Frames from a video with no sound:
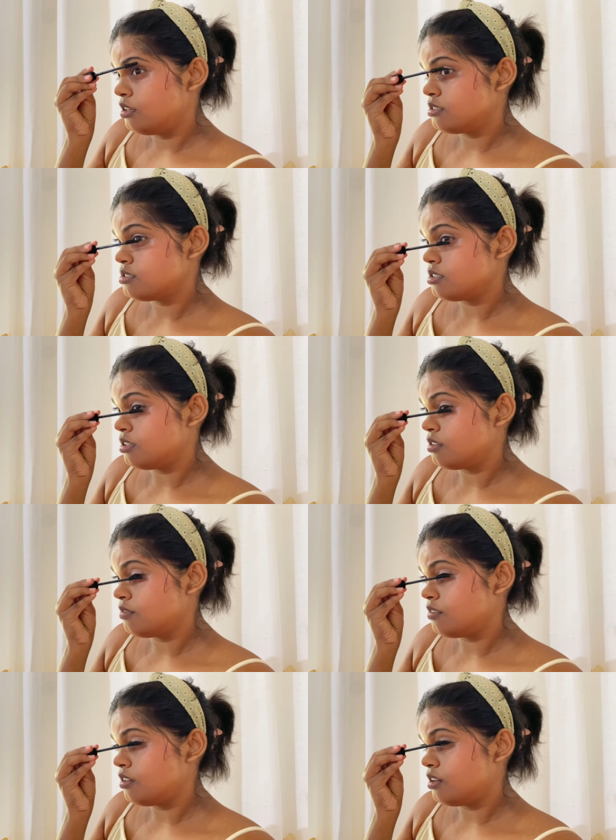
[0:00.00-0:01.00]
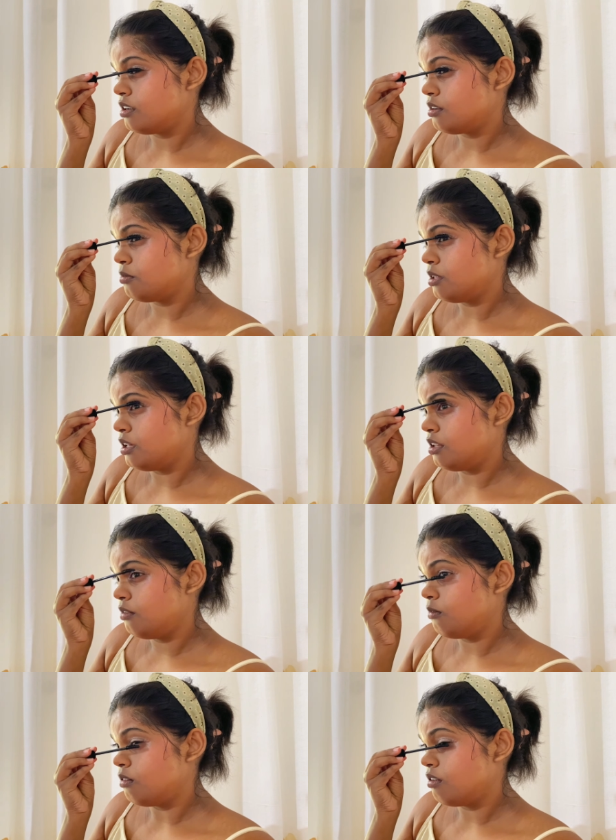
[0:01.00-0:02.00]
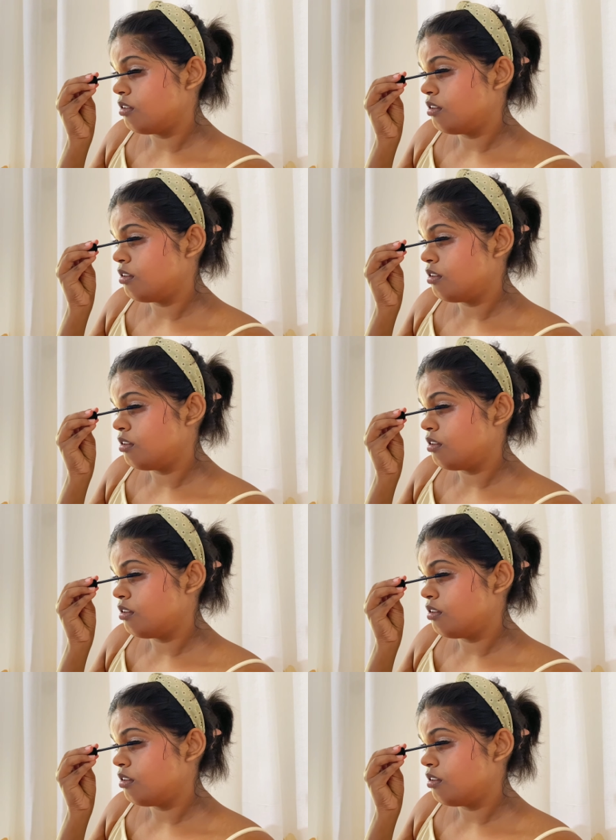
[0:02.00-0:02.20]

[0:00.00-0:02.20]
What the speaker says: the same way to the other one.